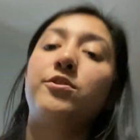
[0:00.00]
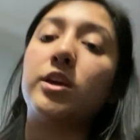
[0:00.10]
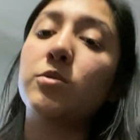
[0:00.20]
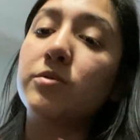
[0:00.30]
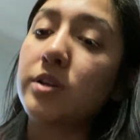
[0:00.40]
the
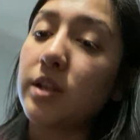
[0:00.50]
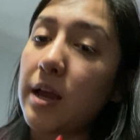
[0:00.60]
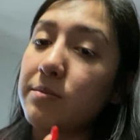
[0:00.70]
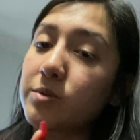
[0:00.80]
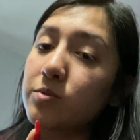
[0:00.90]
inquiry
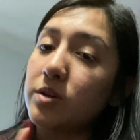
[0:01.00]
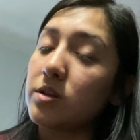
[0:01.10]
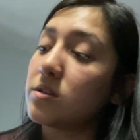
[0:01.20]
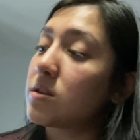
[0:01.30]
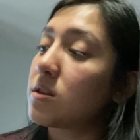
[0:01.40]
labs
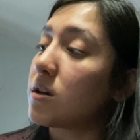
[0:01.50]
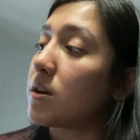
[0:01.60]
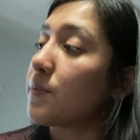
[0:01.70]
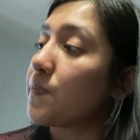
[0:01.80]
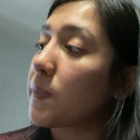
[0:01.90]
was
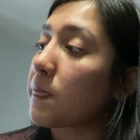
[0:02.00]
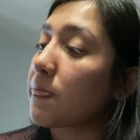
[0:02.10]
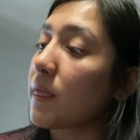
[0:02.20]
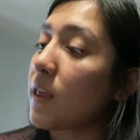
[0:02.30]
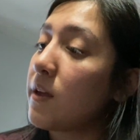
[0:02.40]
the
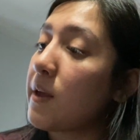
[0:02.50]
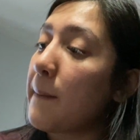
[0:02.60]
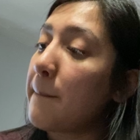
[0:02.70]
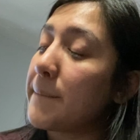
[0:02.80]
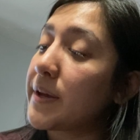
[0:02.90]

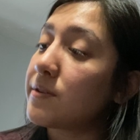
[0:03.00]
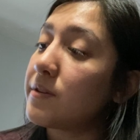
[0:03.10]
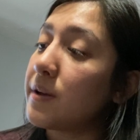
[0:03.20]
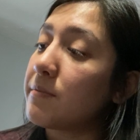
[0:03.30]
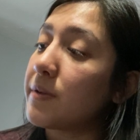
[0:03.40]
metal
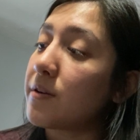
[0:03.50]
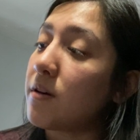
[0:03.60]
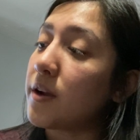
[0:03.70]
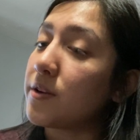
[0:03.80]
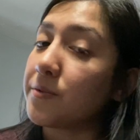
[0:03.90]
and metal
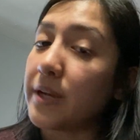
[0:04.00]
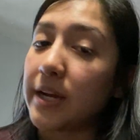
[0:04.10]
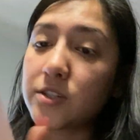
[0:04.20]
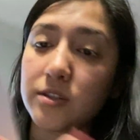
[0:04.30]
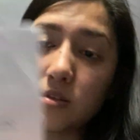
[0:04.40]
ion
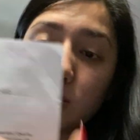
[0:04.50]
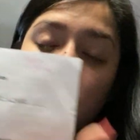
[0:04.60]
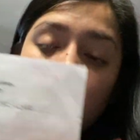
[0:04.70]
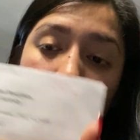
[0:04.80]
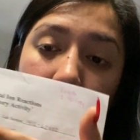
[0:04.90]
reactions,
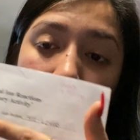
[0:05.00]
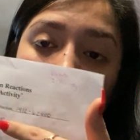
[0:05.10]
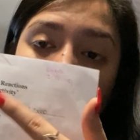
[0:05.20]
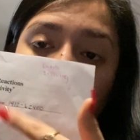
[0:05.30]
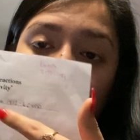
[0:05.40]
which is
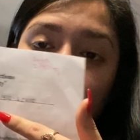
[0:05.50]
this one.